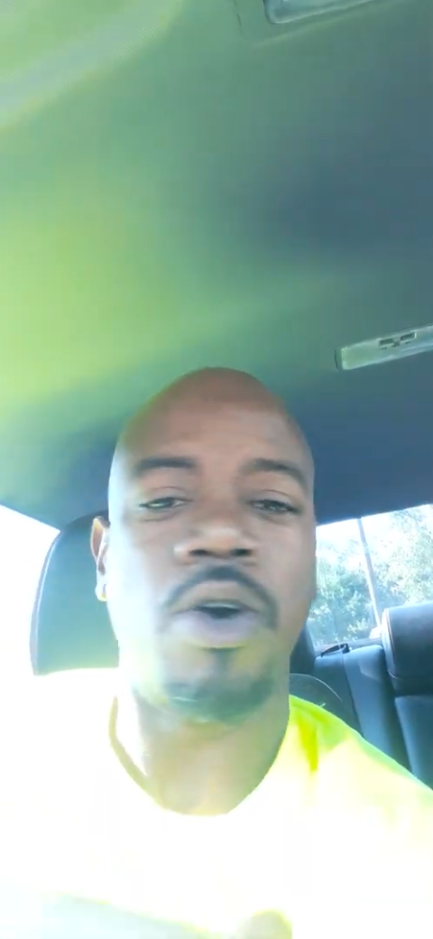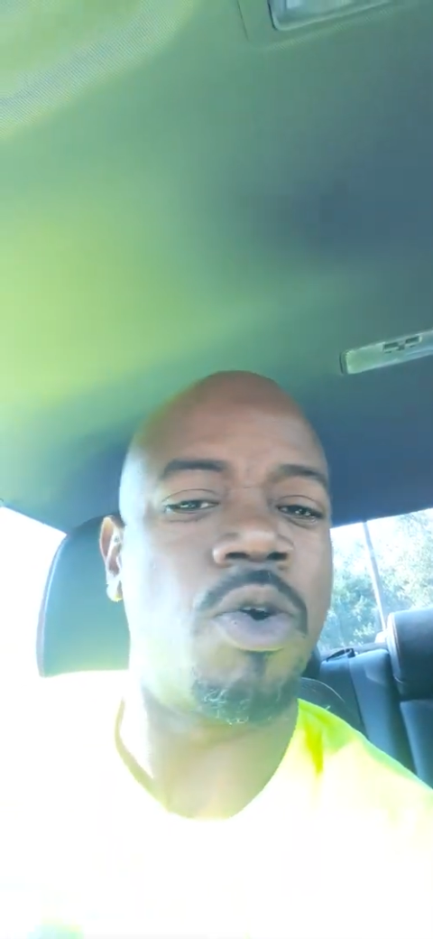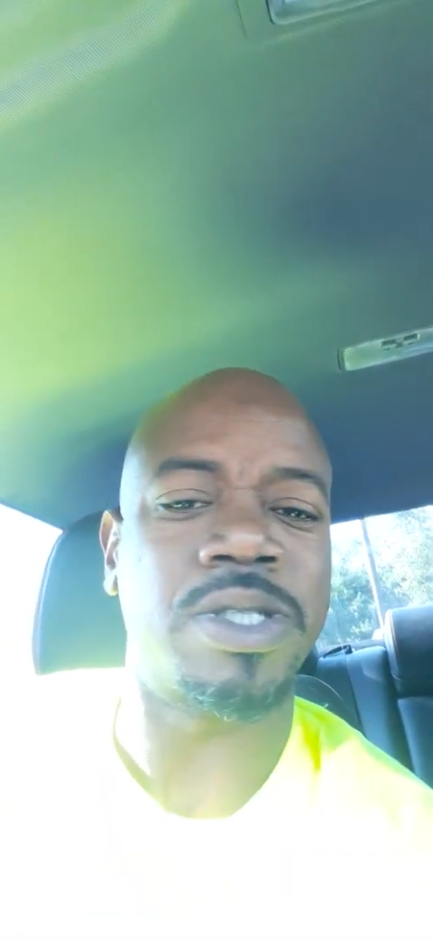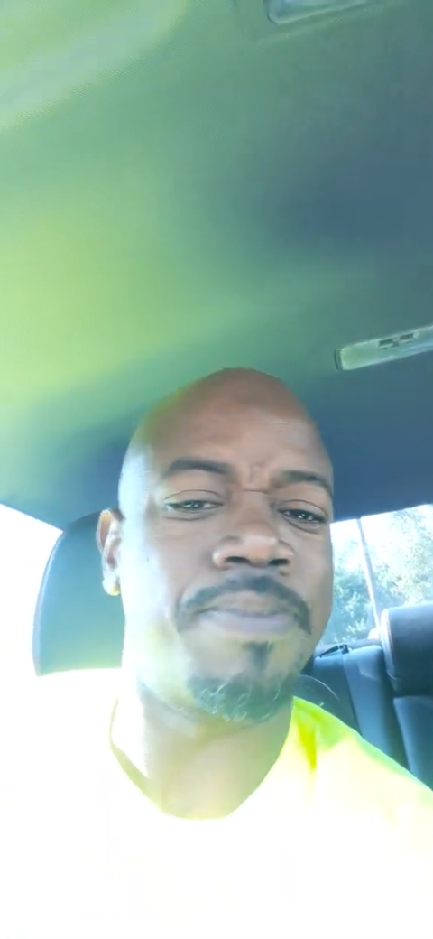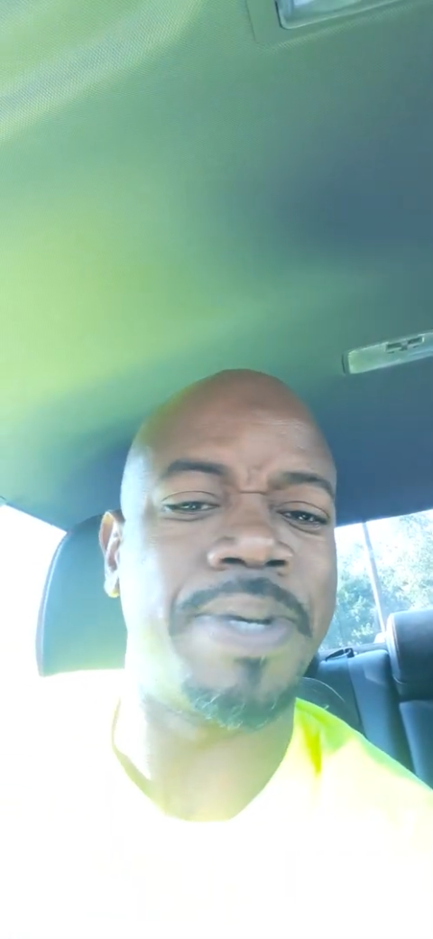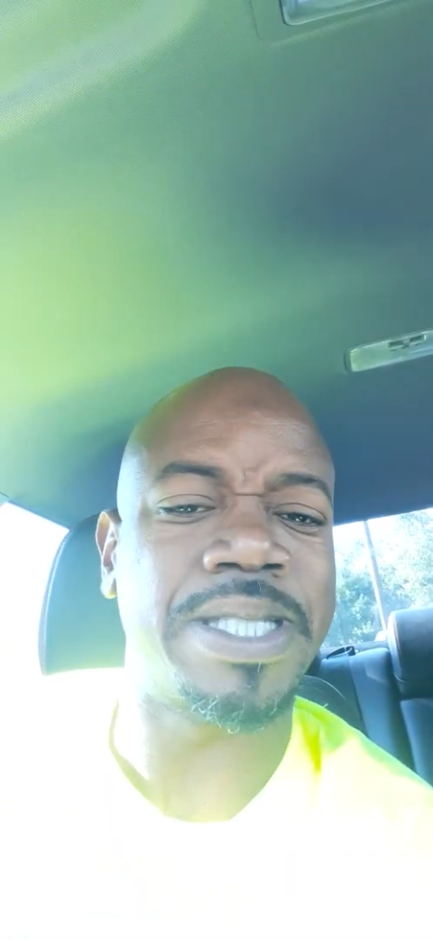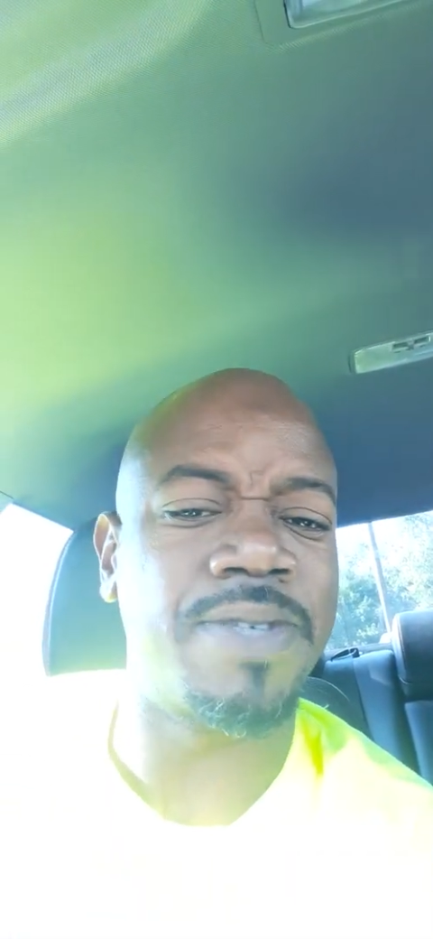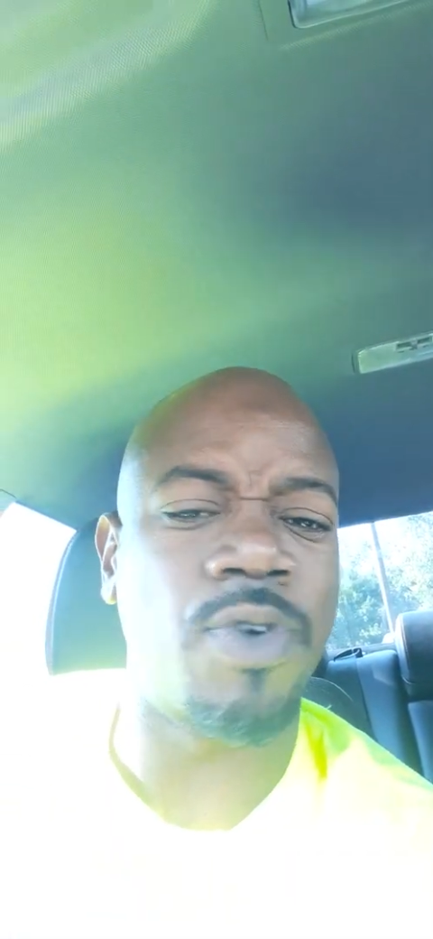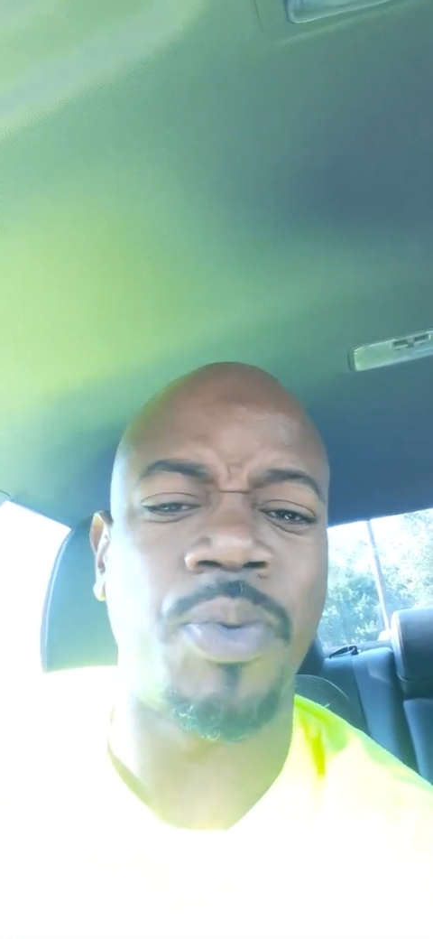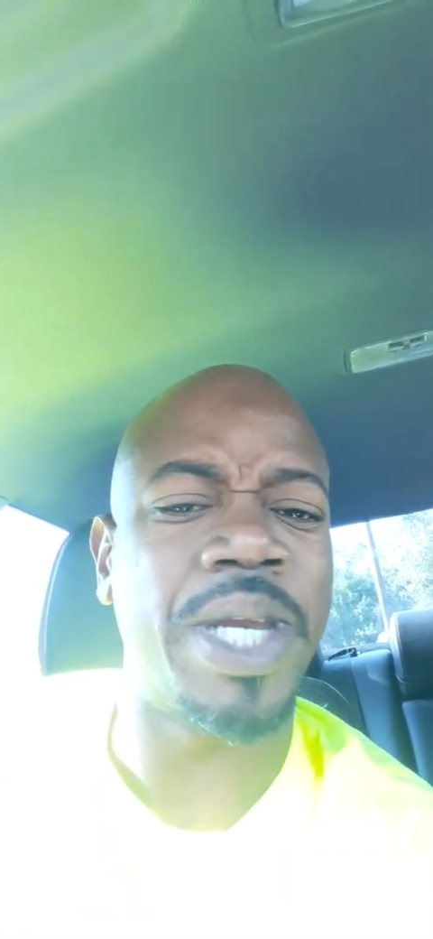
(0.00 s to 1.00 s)
or
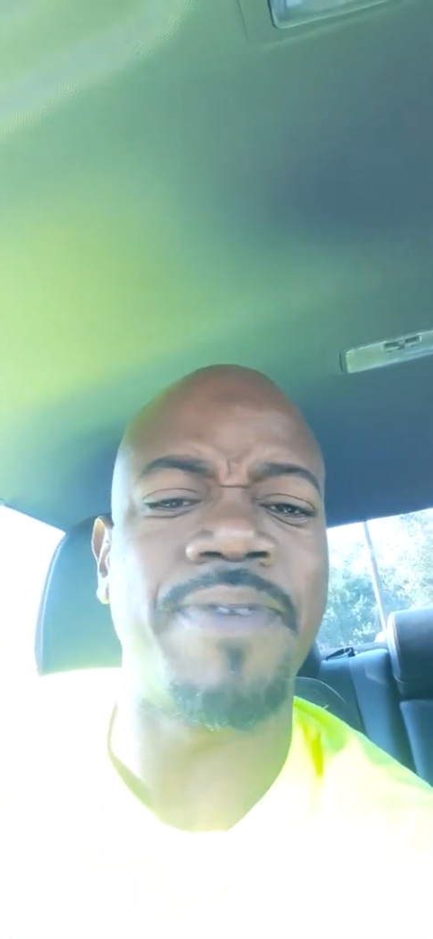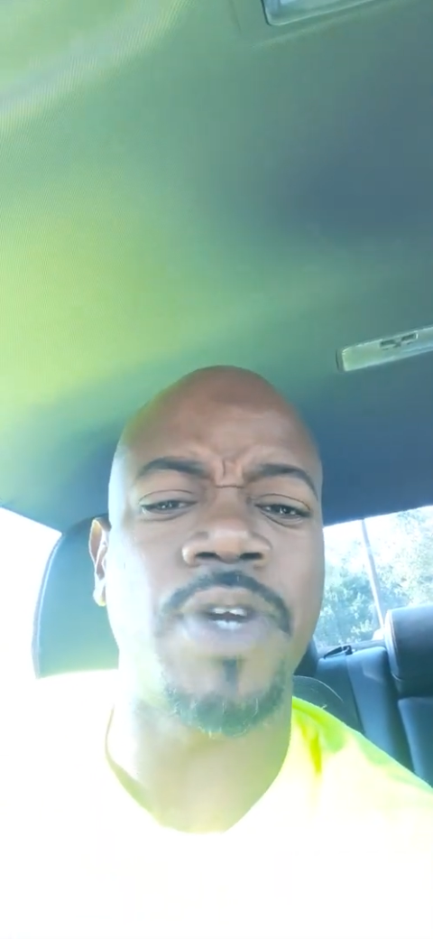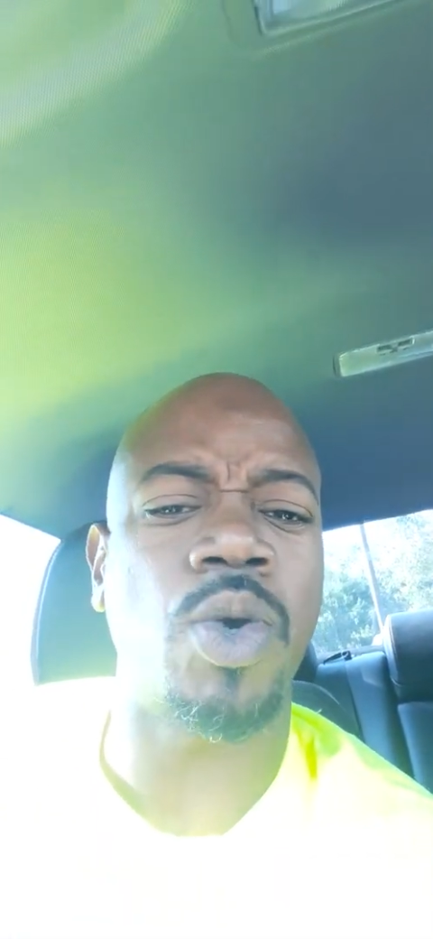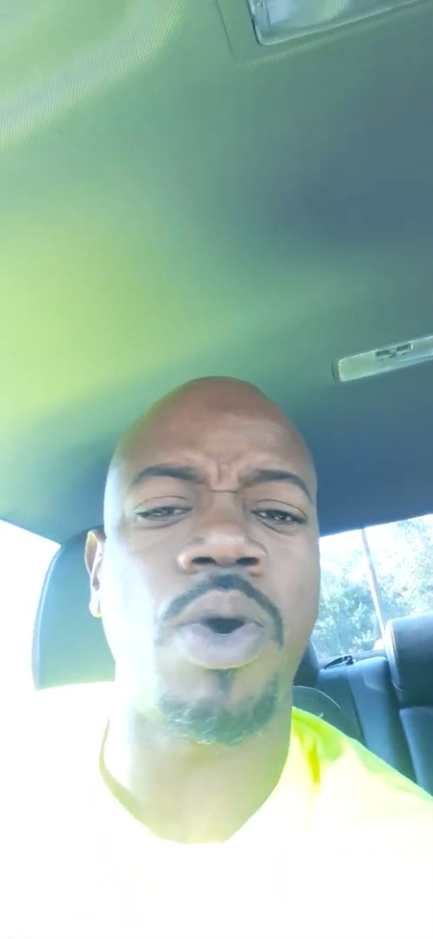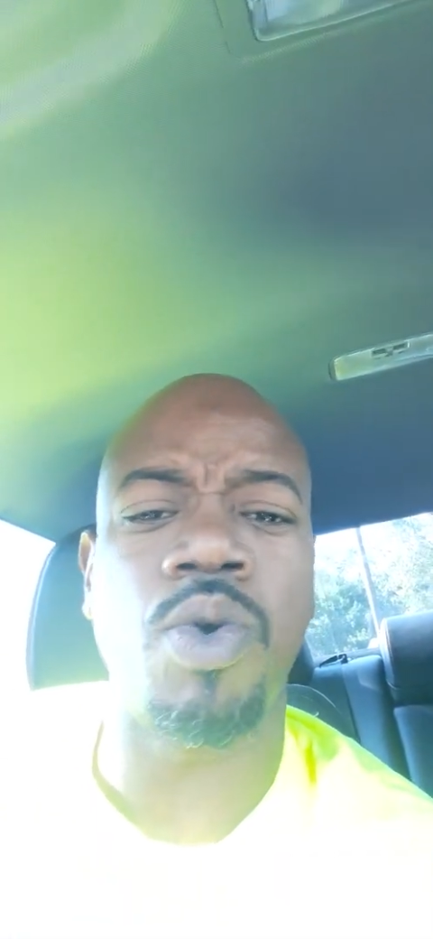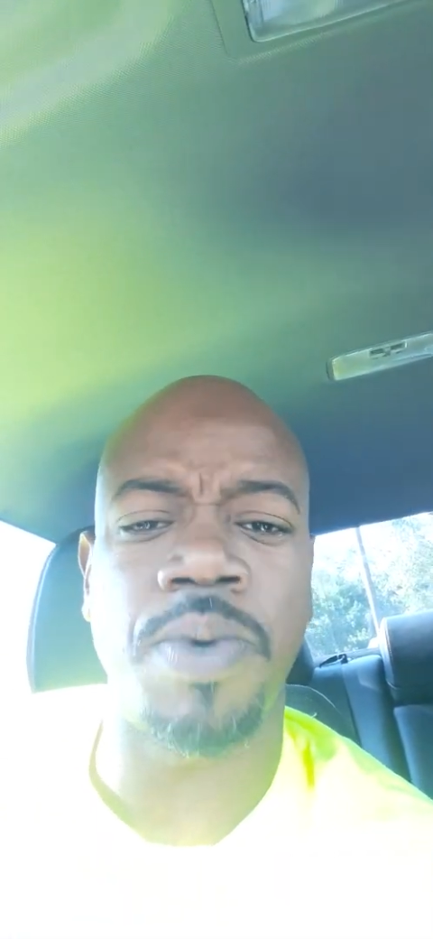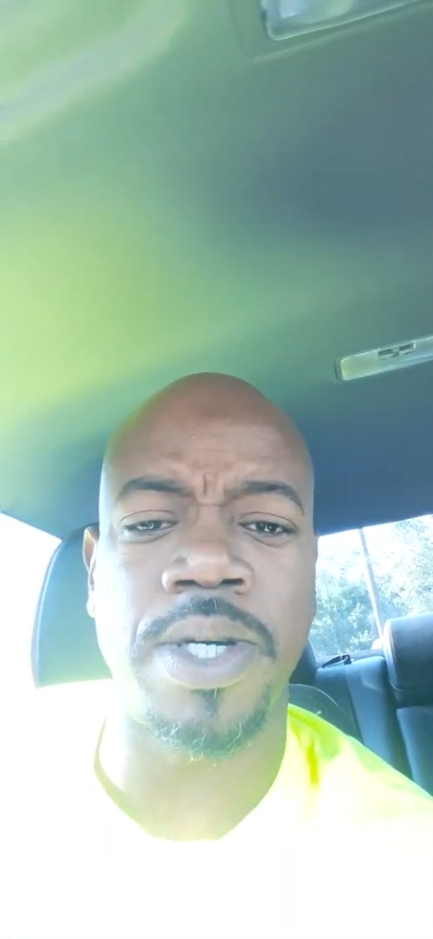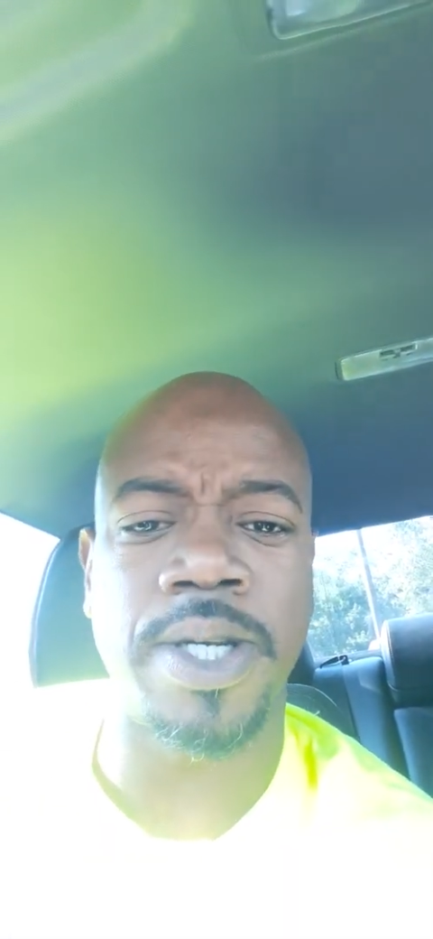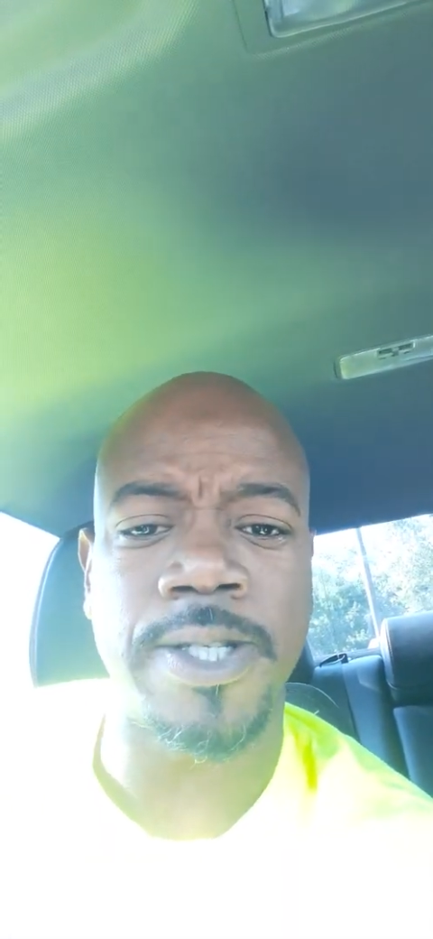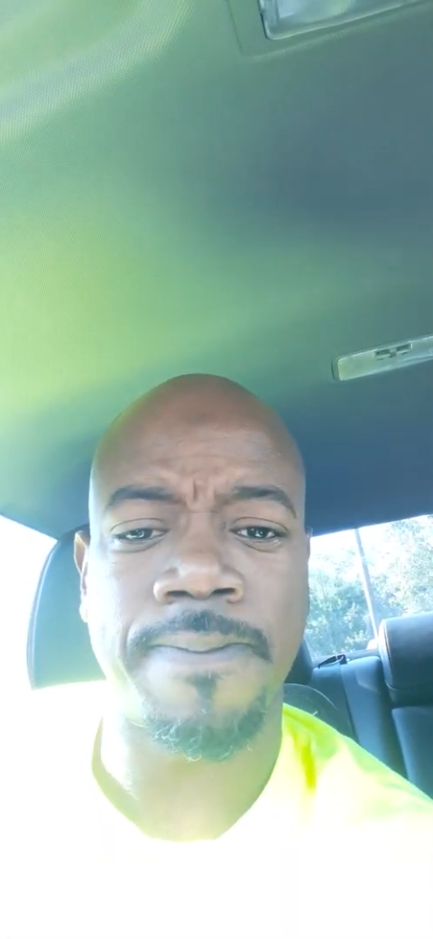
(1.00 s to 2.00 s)
submissive, or whatever the quote
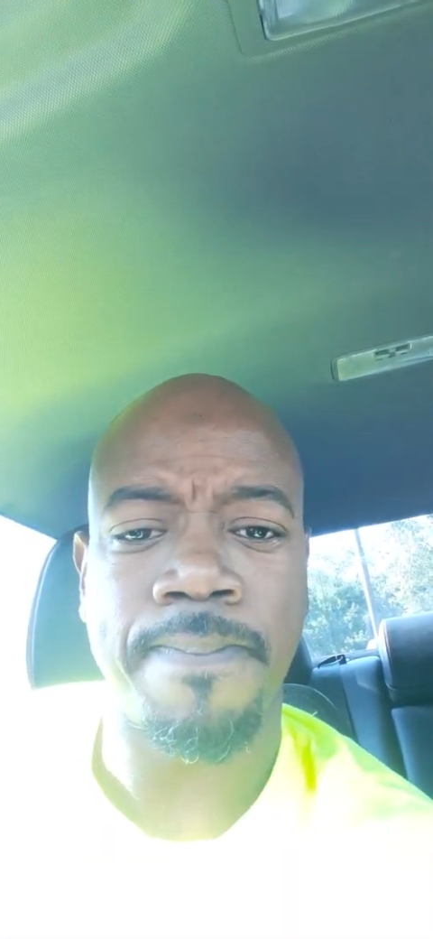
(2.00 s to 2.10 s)
was.